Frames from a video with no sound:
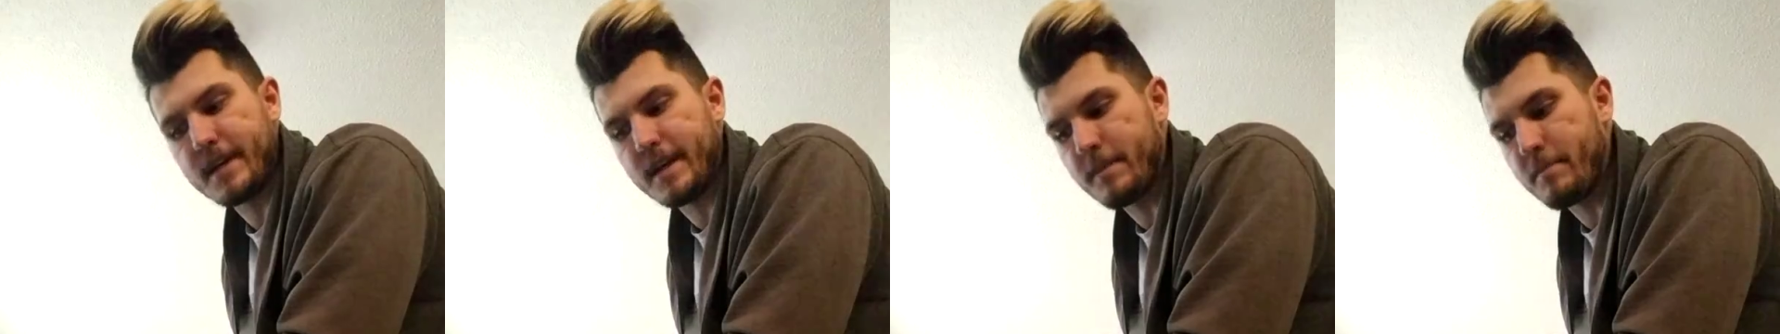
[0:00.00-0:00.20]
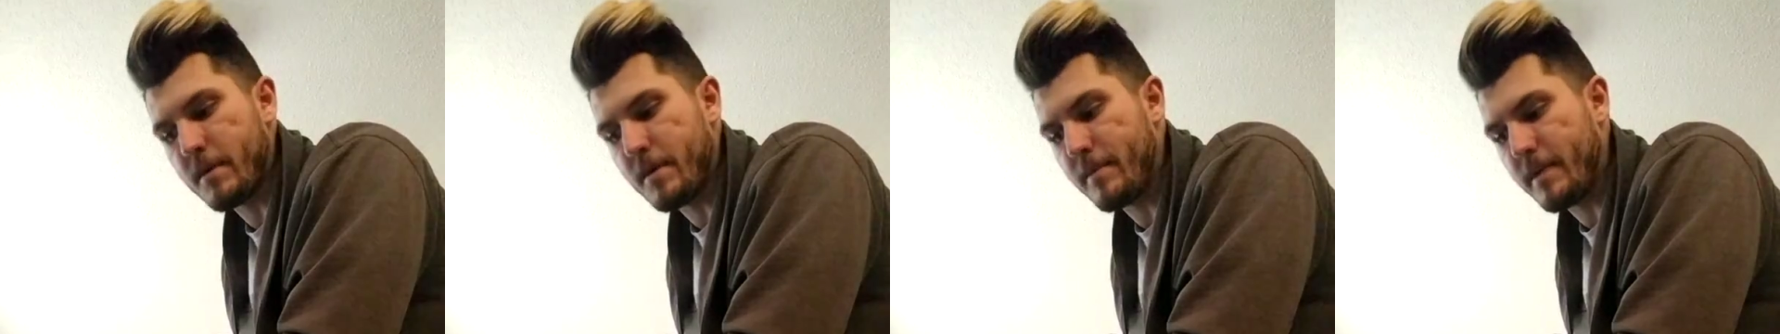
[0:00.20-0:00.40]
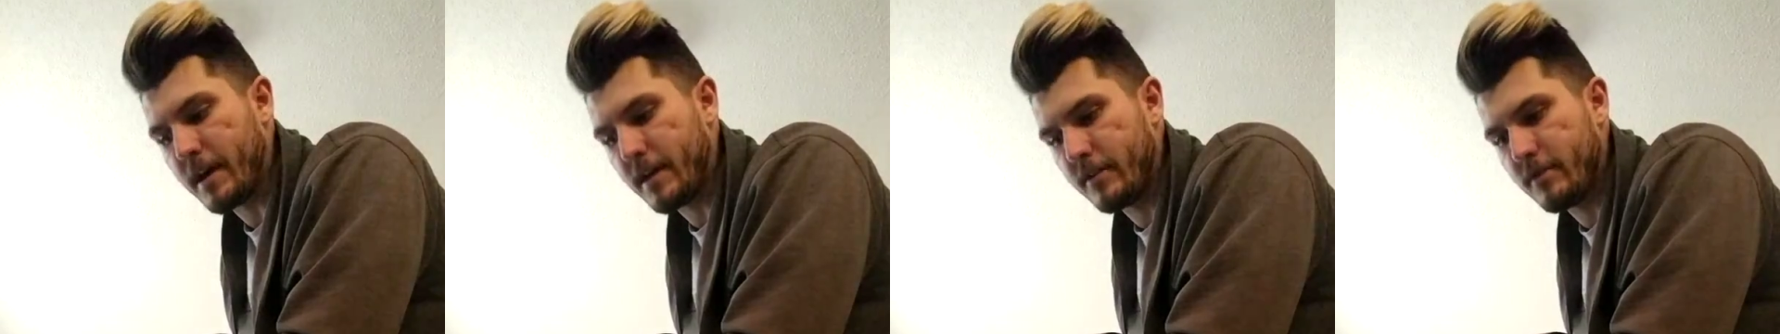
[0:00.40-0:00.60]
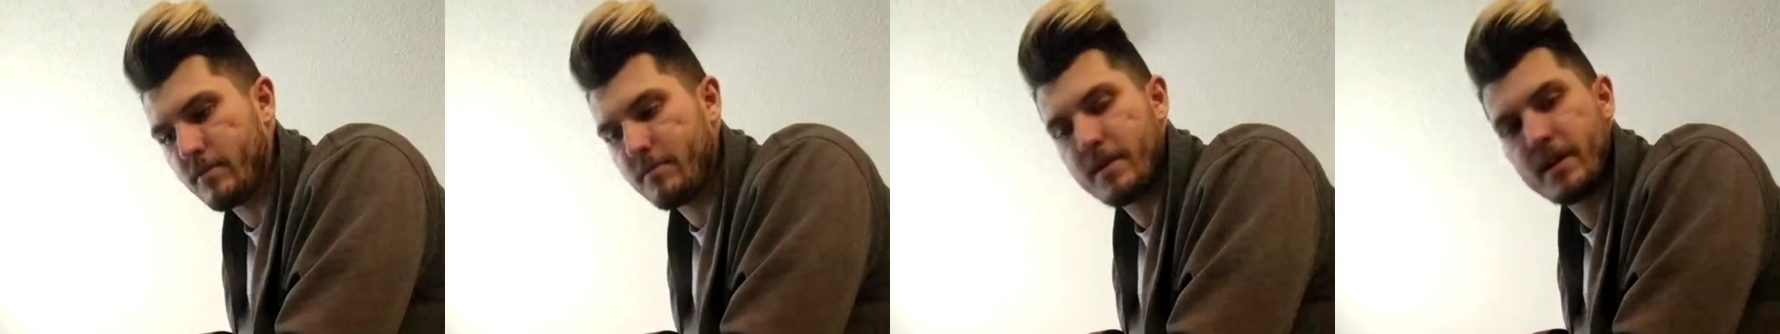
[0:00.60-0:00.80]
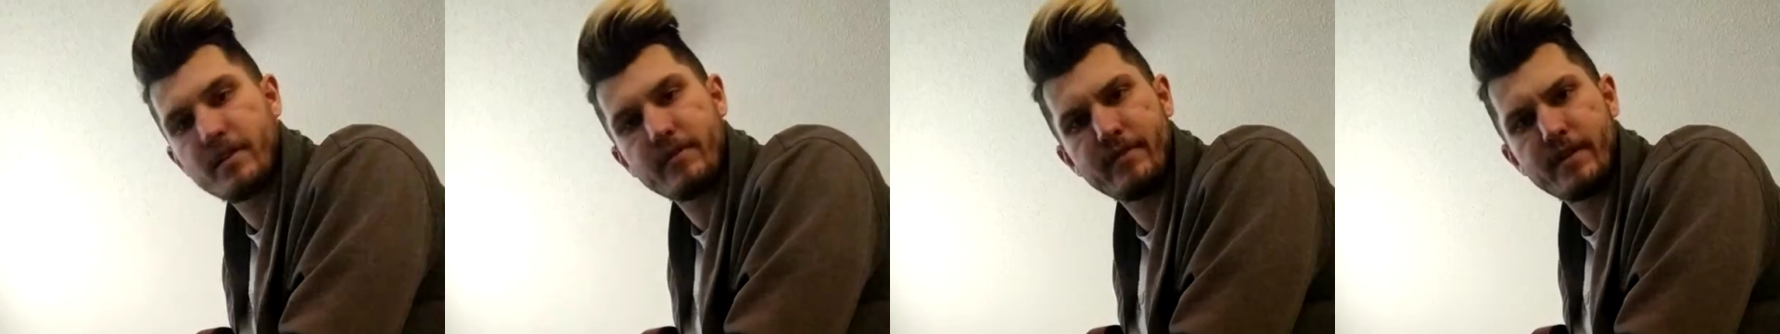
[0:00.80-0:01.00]
maybe I can do
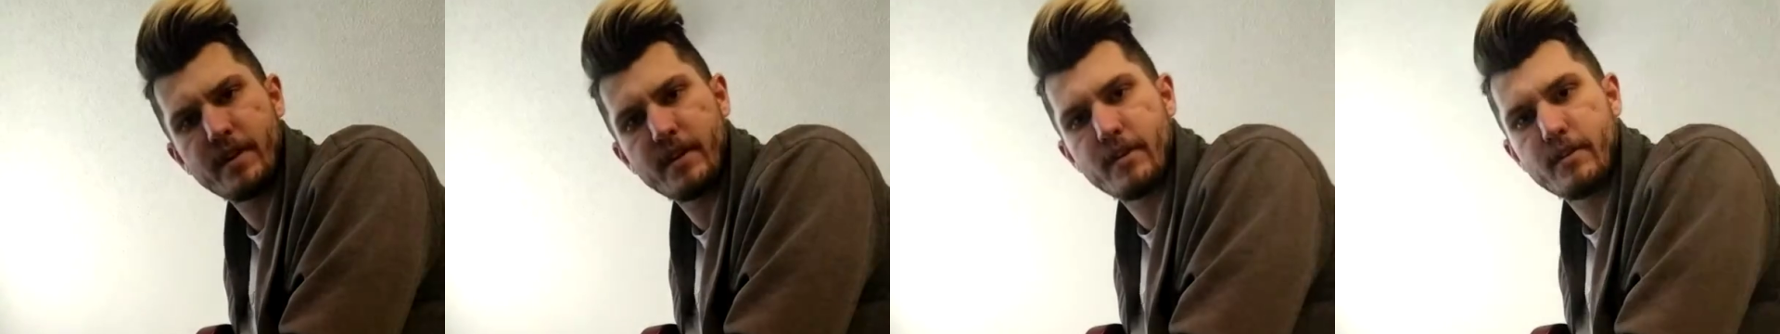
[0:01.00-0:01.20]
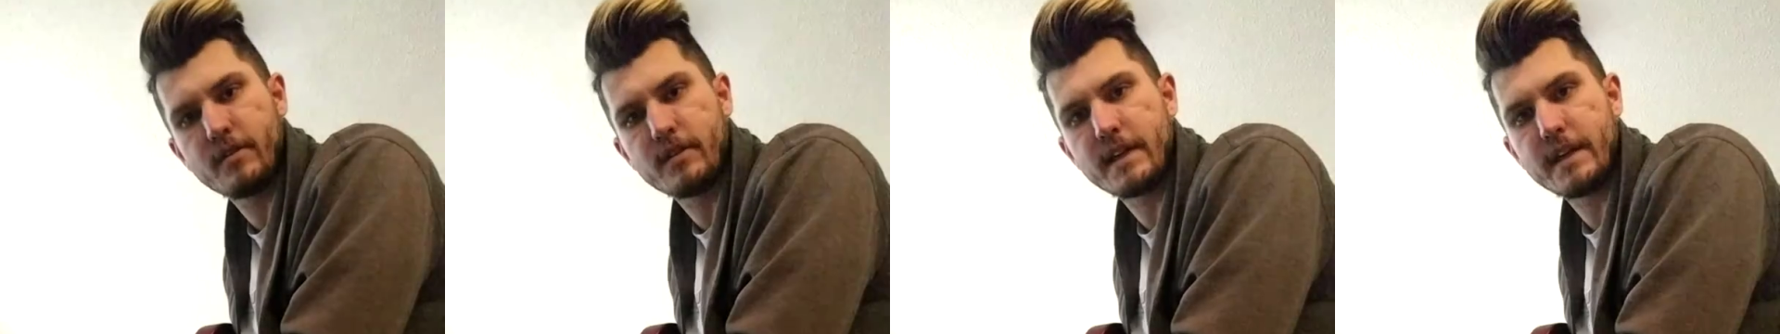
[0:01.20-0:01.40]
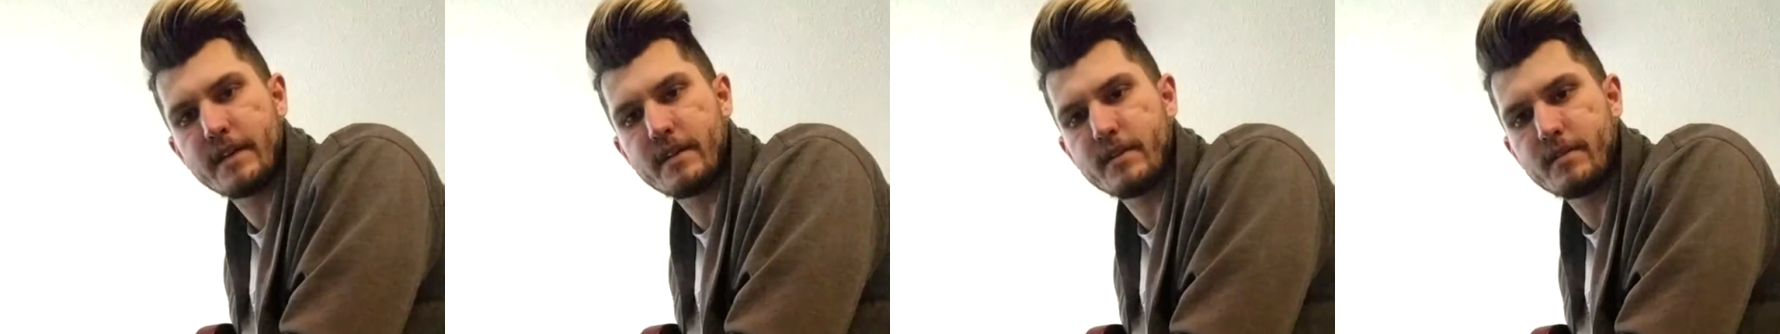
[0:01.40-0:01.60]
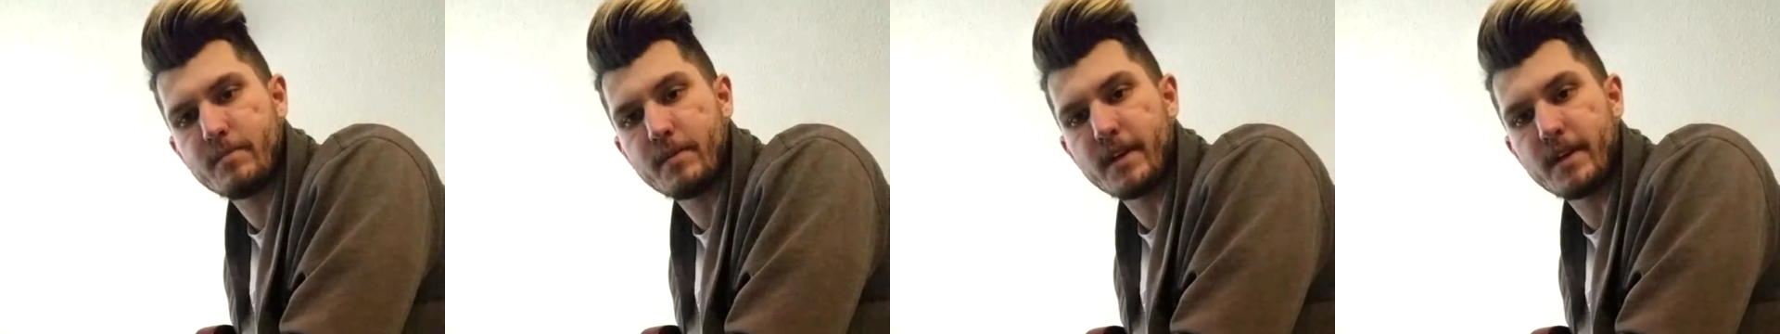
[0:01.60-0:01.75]
a better video later,